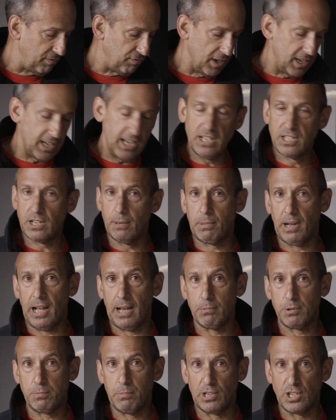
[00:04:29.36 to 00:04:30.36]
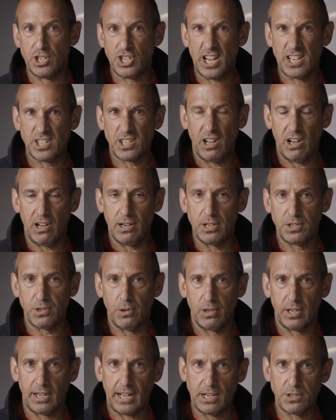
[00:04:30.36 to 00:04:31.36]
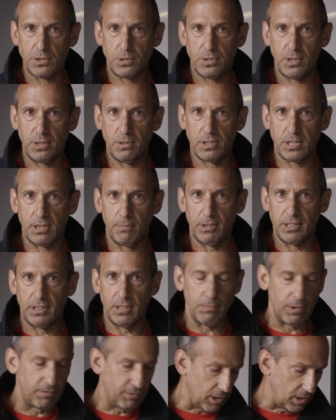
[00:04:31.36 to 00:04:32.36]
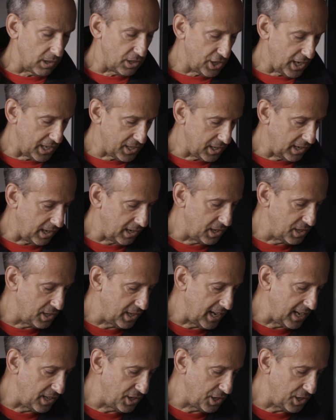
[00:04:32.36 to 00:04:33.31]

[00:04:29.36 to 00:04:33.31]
if we need to perhaps put a chest harness on a casualty or someone, then we've got a chest harness there